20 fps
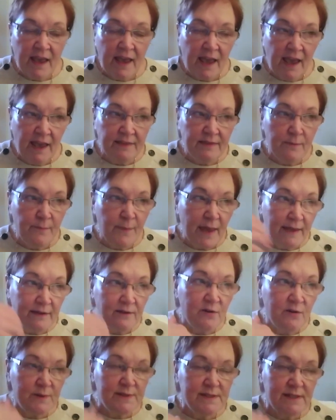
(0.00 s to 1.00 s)
And the man
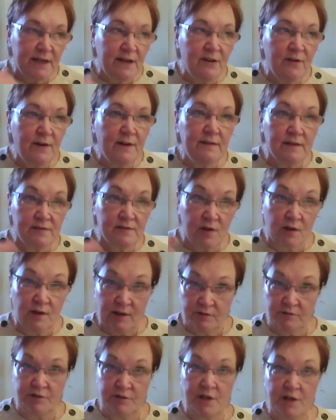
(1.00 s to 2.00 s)
who was hearing this
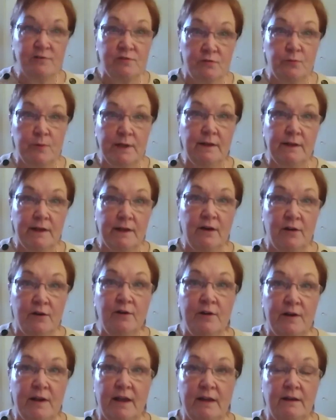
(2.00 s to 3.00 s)
just really
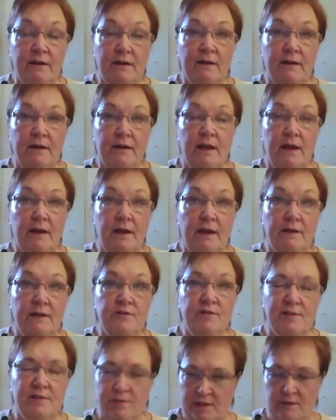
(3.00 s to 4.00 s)
heard it. It
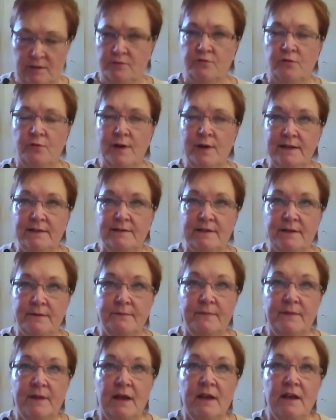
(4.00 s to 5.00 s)
just intrigued
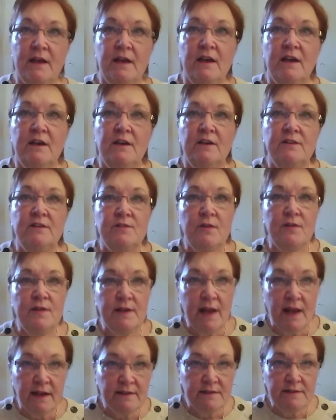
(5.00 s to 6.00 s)
him. So the
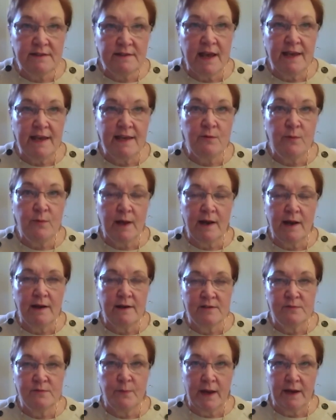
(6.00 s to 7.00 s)
next day he went on
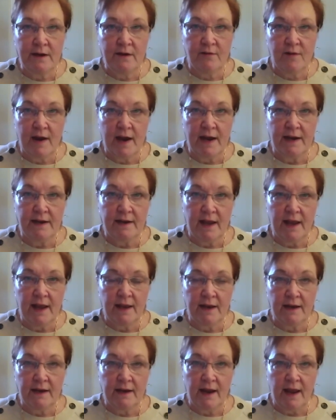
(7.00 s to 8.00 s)
his bike ride.
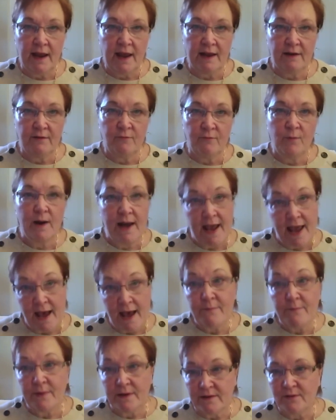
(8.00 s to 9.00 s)
And what
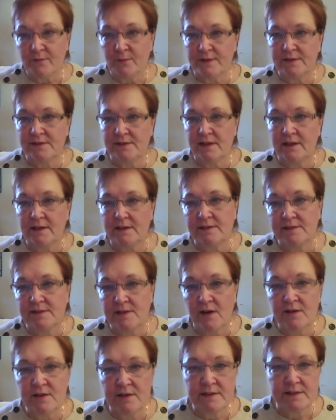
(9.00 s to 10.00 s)
happened was that he
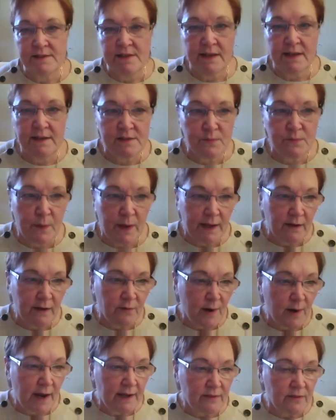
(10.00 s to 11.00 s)
started to take his bike
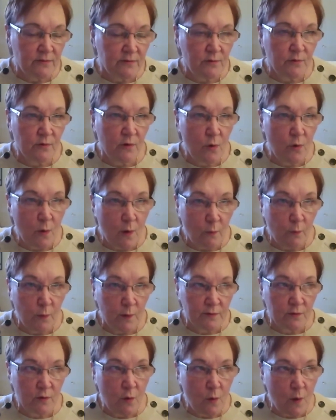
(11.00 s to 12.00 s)
ride through
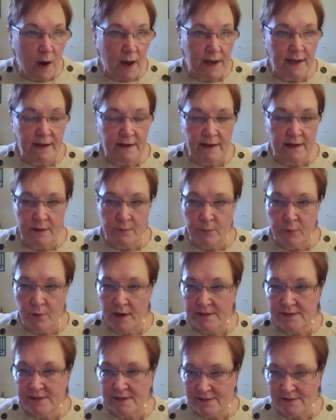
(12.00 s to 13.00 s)
with quiet and
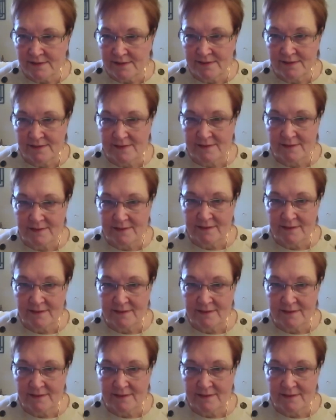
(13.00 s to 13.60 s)
presence.